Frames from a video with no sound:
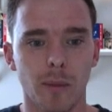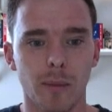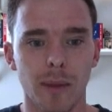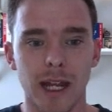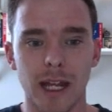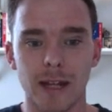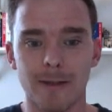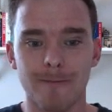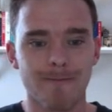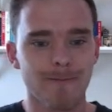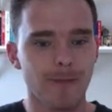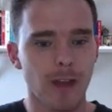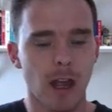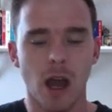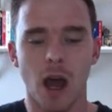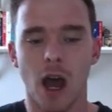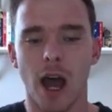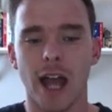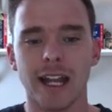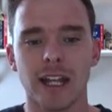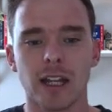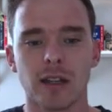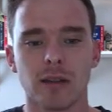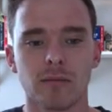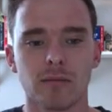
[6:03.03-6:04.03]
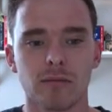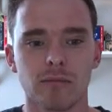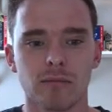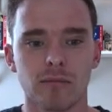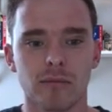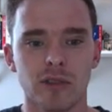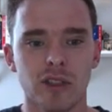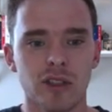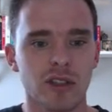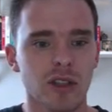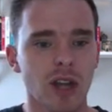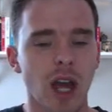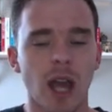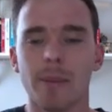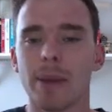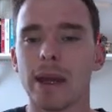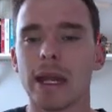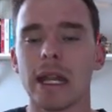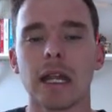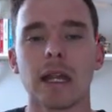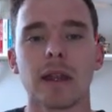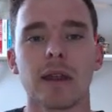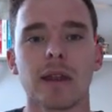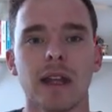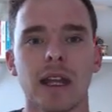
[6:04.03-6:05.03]
Mini. I can type
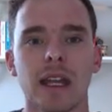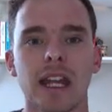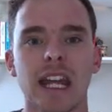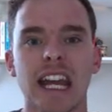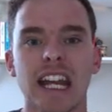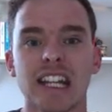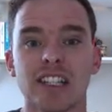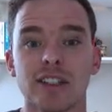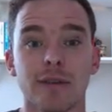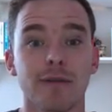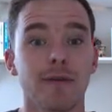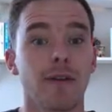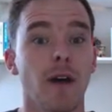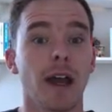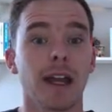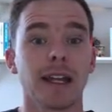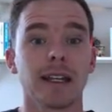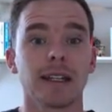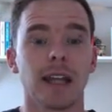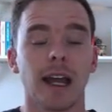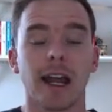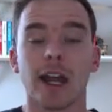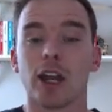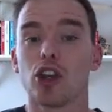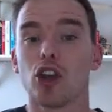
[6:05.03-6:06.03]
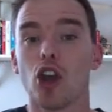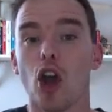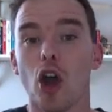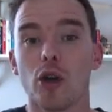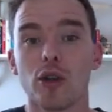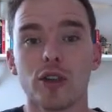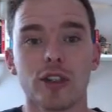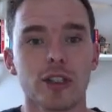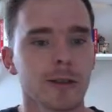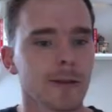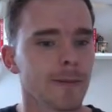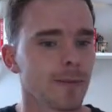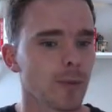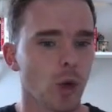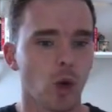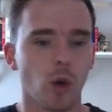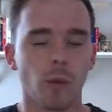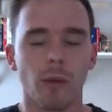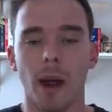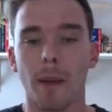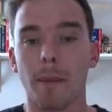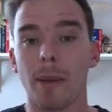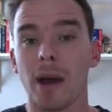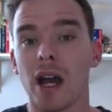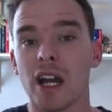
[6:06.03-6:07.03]
anything in here to find like a note or
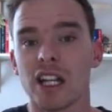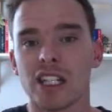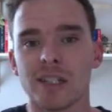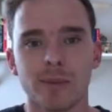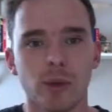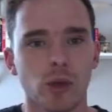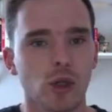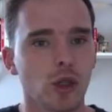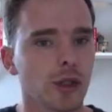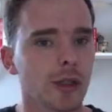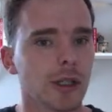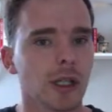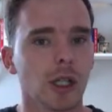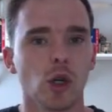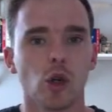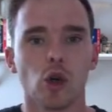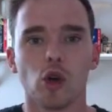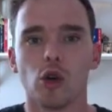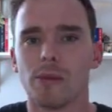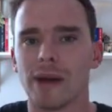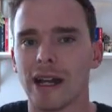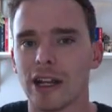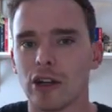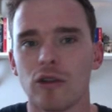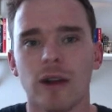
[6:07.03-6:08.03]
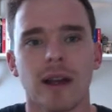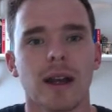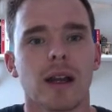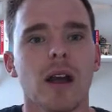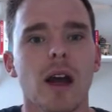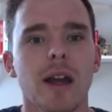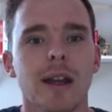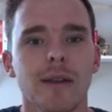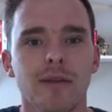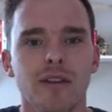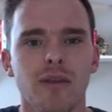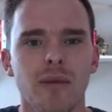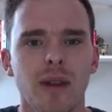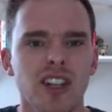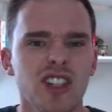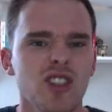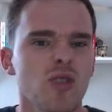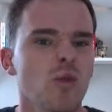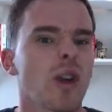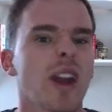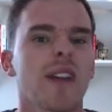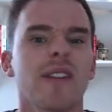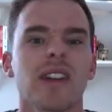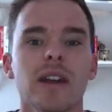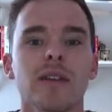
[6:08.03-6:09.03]
my passport or my credit card information,
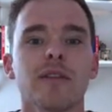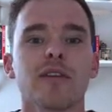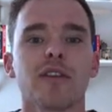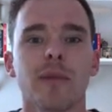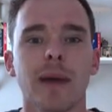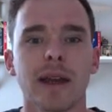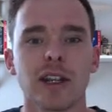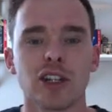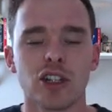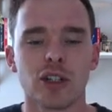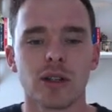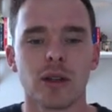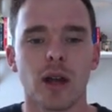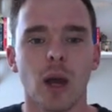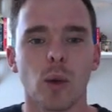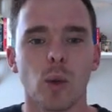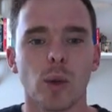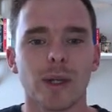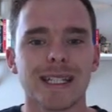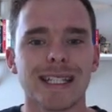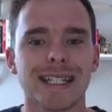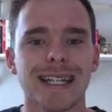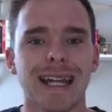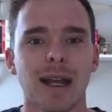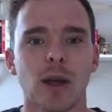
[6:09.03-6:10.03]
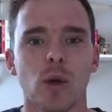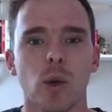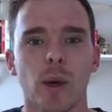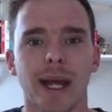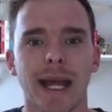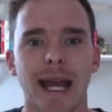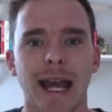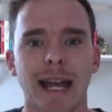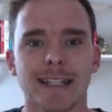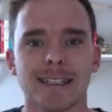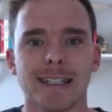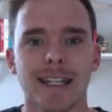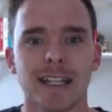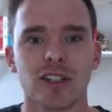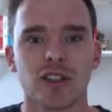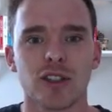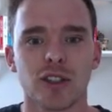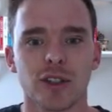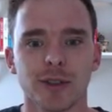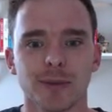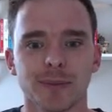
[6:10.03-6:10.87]
whatever information I want to get quick access to.